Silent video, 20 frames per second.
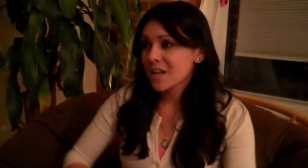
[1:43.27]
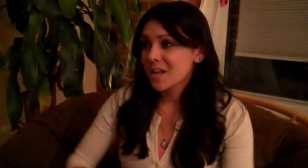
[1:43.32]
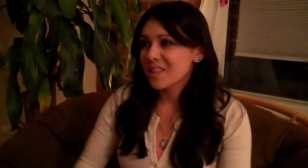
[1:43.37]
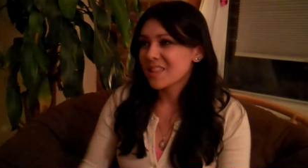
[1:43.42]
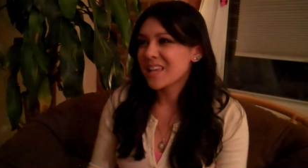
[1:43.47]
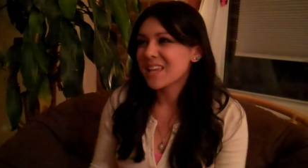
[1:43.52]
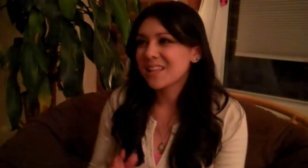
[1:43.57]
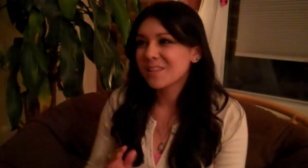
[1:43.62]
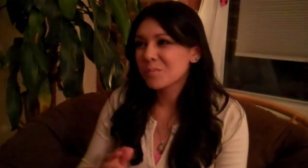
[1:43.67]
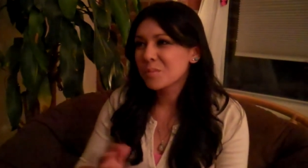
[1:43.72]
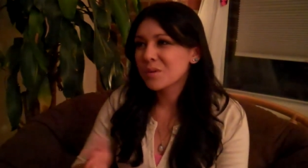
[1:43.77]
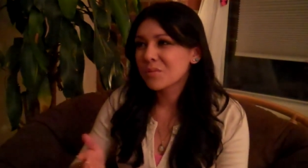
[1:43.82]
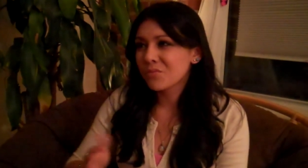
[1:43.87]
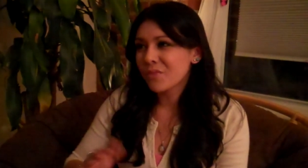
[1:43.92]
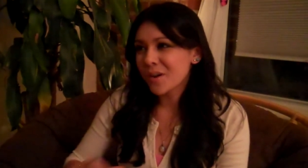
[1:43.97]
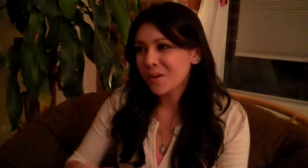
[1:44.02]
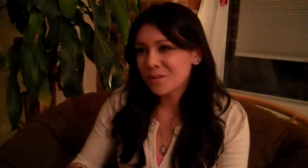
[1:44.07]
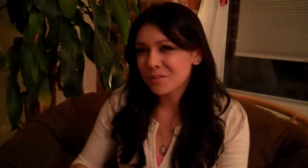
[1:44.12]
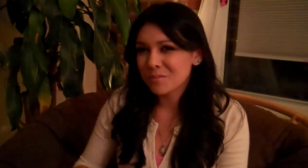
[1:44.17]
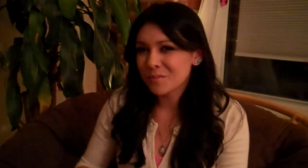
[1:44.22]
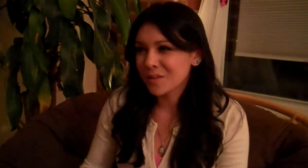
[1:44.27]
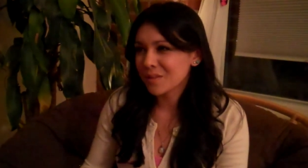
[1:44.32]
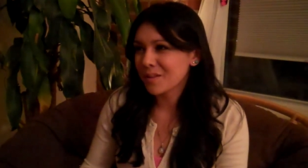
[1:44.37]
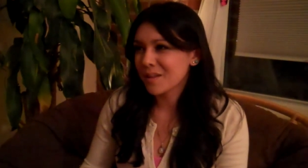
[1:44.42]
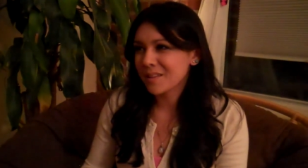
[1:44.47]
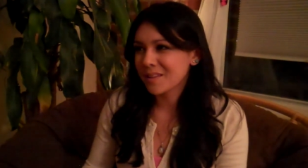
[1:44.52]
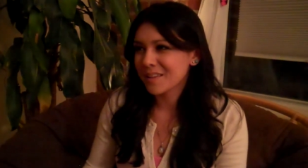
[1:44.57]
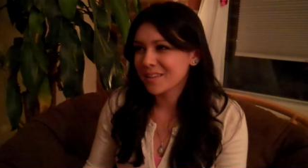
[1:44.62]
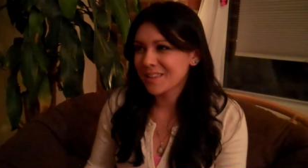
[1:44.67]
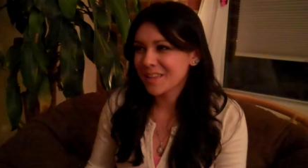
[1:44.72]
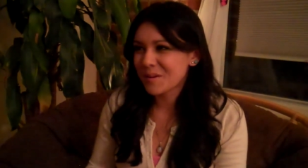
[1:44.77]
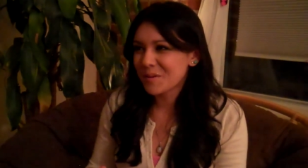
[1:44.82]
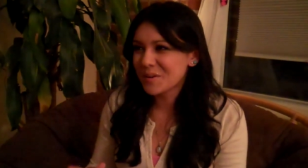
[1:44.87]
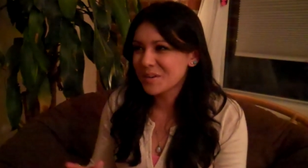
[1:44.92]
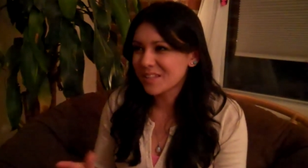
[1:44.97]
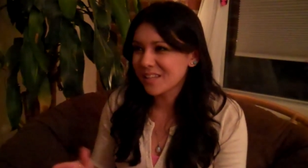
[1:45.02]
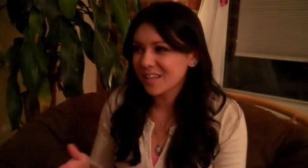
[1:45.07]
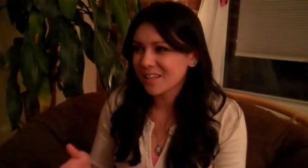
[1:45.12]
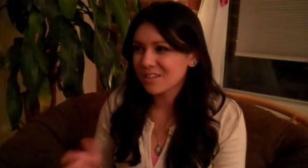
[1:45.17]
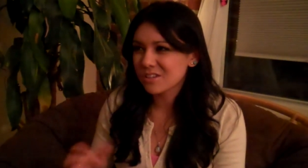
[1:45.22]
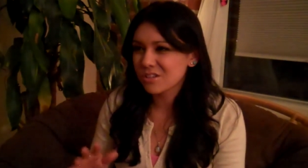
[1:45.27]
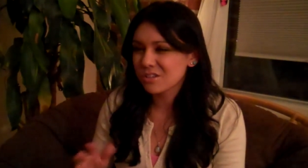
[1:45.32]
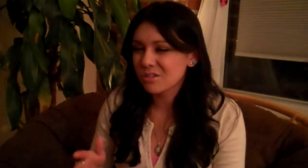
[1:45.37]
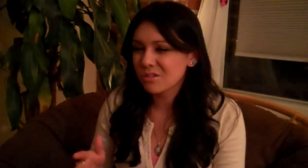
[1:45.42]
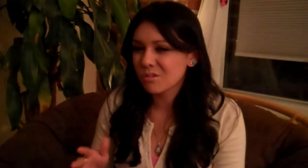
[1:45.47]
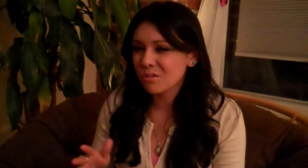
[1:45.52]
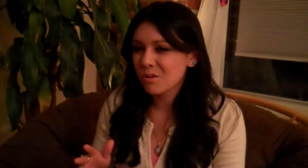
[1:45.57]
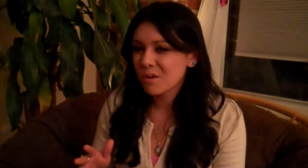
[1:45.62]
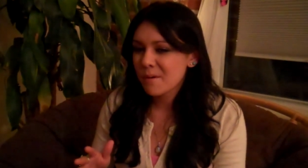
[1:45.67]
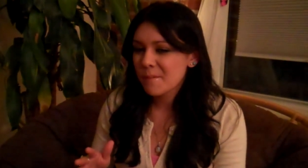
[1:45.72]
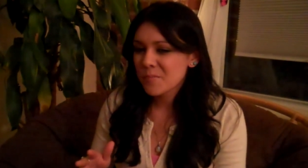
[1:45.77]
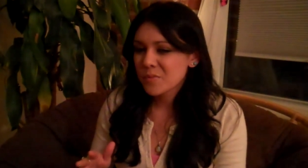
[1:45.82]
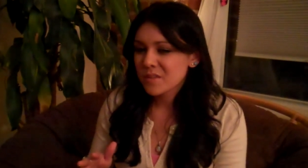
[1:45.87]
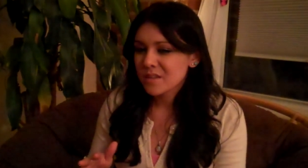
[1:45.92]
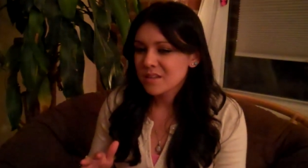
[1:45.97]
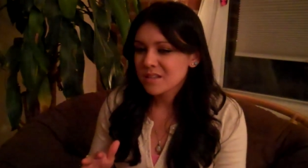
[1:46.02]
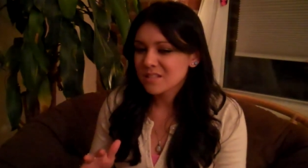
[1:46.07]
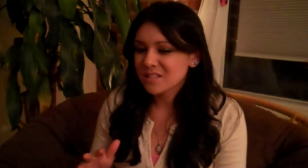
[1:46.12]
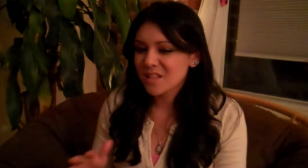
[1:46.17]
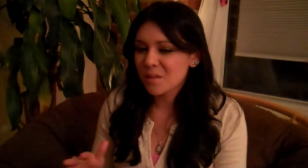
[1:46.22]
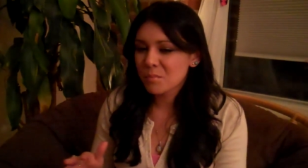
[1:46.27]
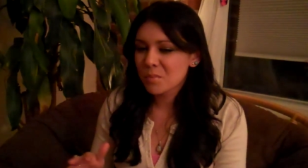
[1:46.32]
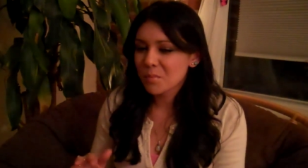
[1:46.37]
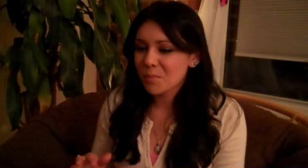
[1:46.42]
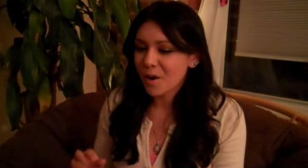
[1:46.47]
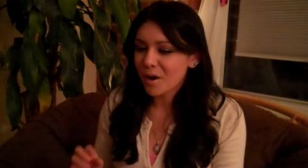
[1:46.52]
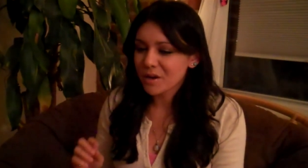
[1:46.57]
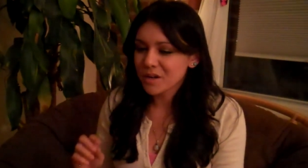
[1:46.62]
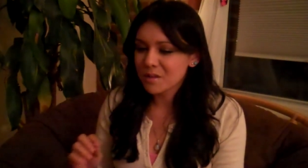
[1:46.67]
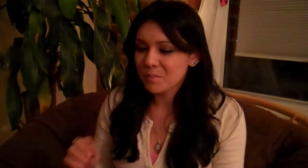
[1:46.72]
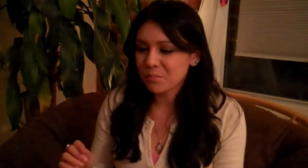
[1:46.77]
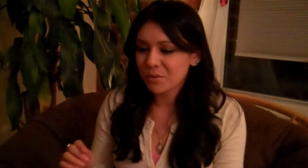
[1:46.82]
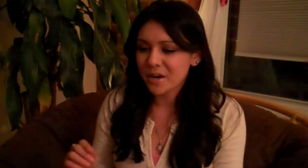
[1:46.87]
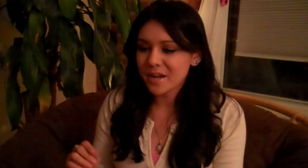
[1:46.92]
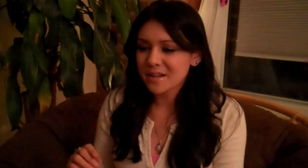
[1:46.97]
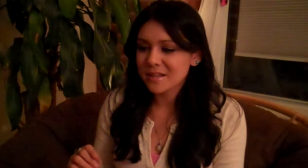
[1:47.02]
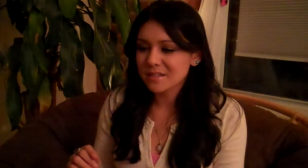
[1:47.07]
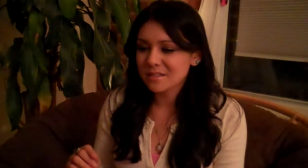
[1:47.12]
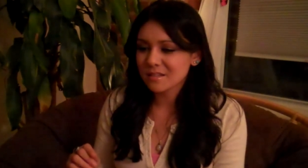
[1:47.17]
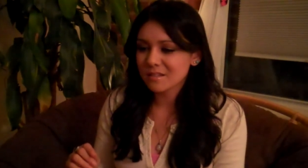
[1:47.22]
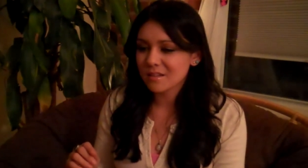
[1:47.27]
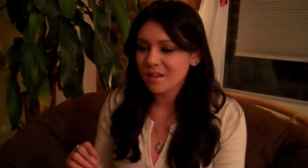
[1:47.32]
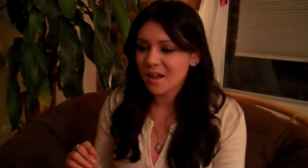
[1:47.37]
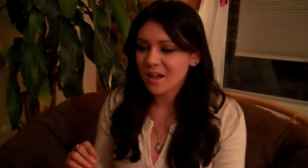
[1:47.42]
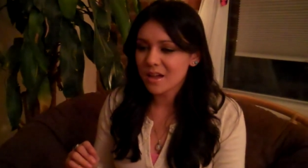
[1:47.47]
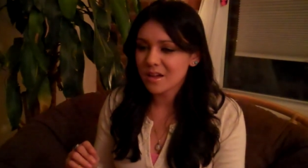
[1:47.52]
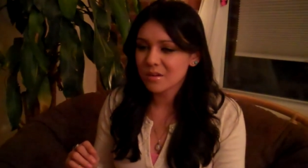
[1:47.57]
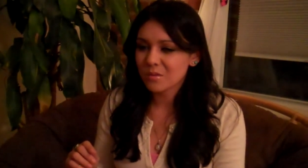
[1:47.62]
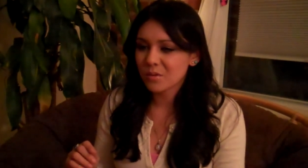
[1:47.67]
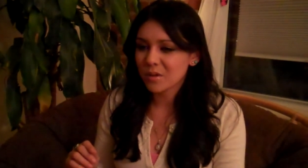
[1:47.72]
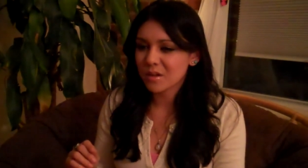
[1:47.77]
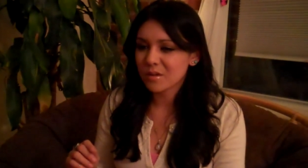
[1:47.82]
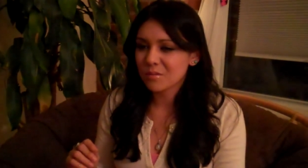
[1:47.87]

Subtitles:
they would fuck with me a lot. They would do slumber party pranks a lot,